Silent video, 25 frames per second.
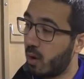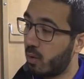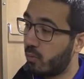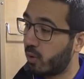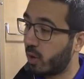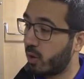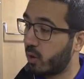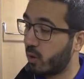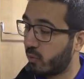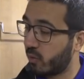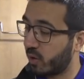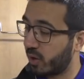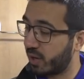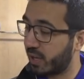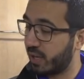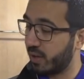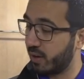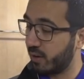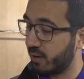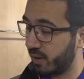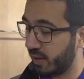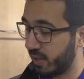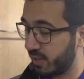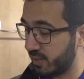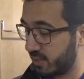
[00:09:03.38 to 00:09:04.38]
Right over
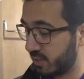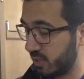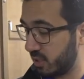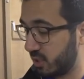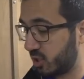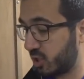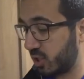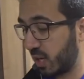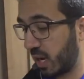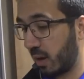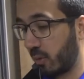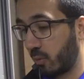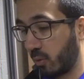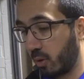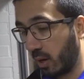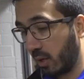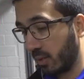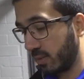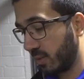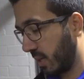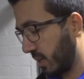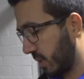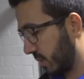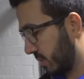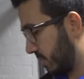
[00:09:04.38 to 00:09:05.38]
here is the shower. I'll
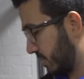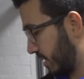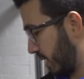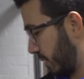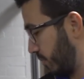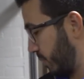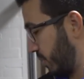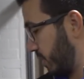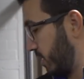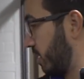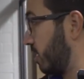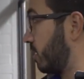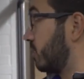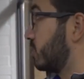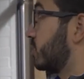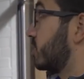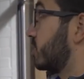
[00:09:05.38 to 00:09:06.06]
take a step in here